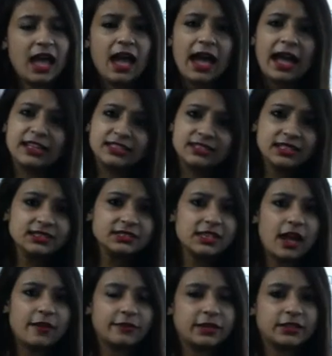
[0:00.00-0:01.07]
and just
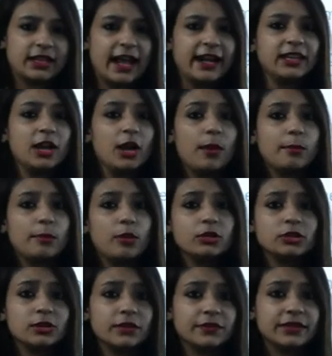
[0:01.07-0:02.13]
after that
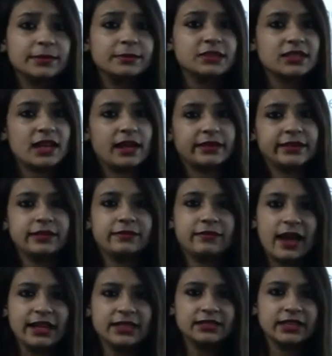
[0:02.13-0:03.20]
both of them started
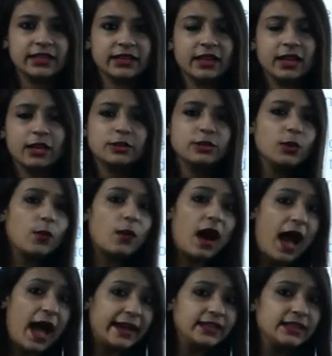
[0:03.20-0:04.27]
fighting. No,
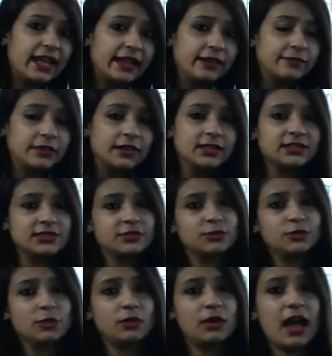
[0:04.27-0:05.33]
I'll die first.
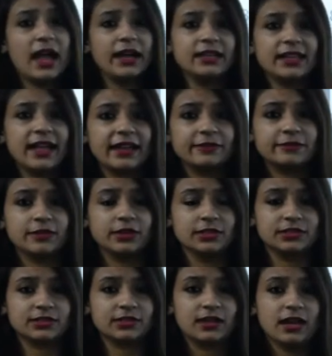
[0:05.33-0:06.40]
No, I'll die
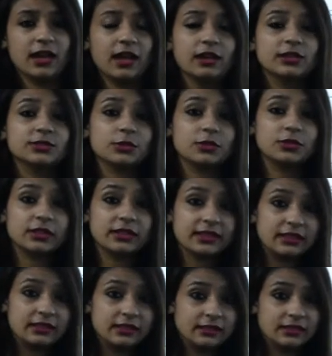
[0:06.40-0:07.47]
first. So the
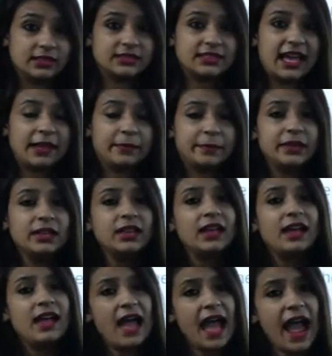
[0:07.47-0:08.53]
disciple
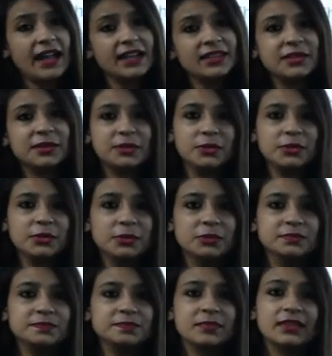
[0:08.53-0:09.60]
and the Guru,
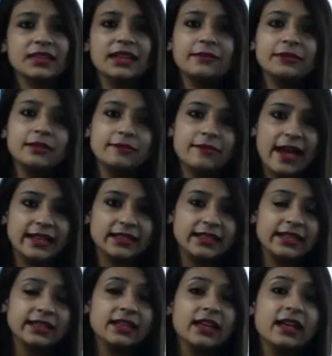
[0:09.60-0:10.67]
they were
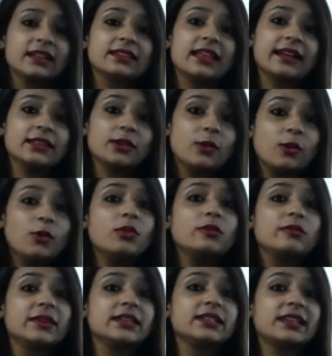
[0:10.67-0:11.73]
fighting that who
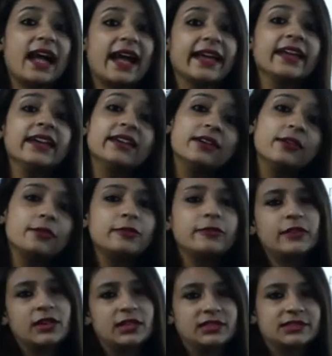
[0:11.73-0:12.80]
will die
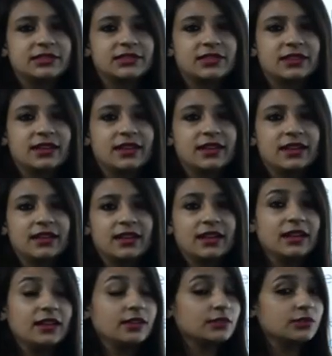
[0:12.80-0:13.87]
first.
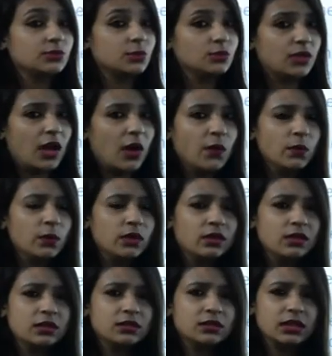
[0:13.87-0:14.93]
So
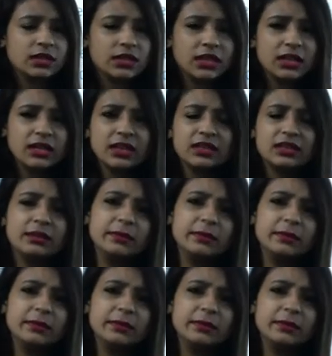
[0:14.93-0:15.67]
now the king and the